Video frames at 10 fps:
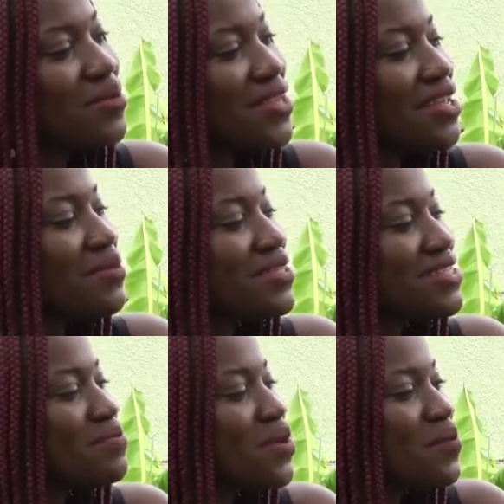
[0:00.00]

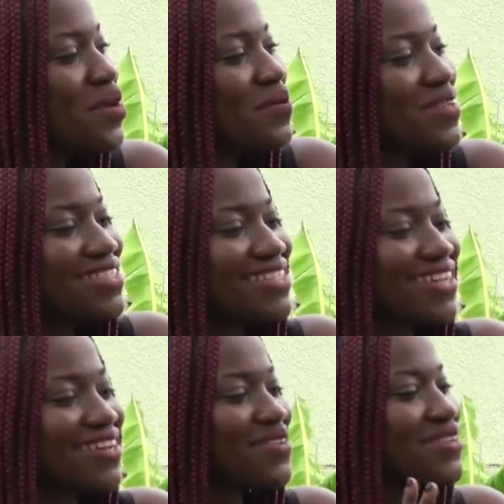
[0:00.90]

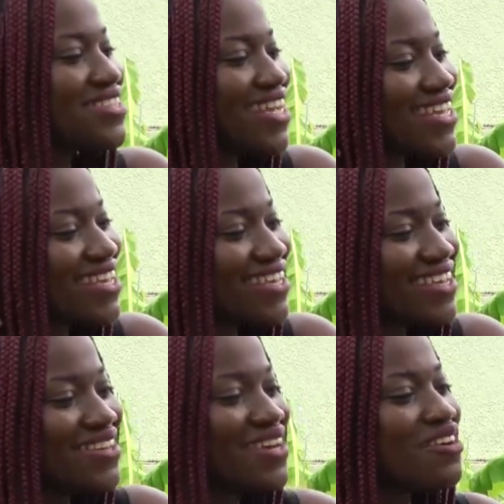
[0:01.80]
go
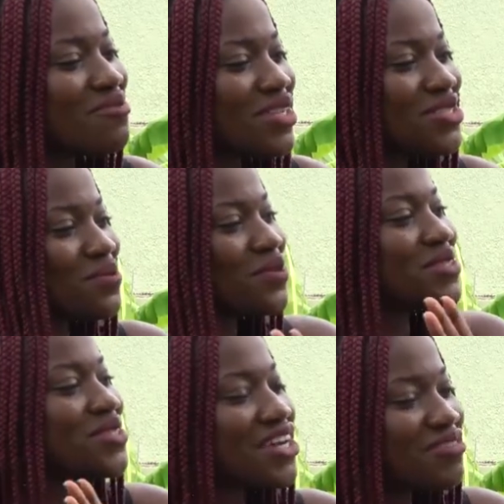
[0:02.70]
Gyakie, you have my
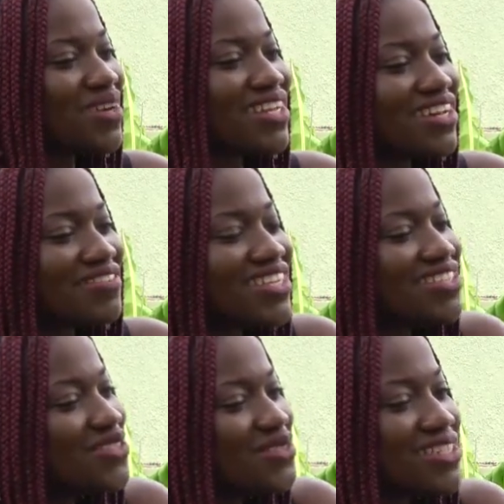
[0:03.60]
support, you have my love,
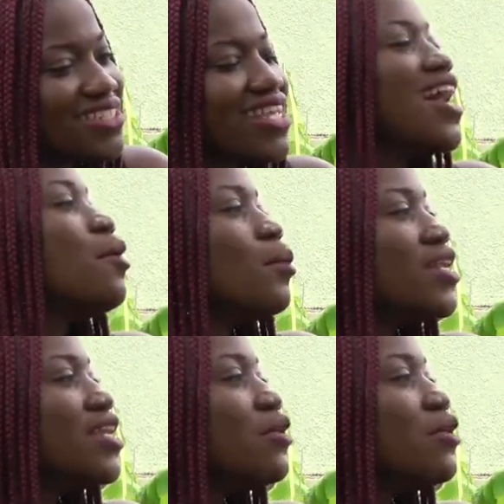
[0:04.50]
let's do this. But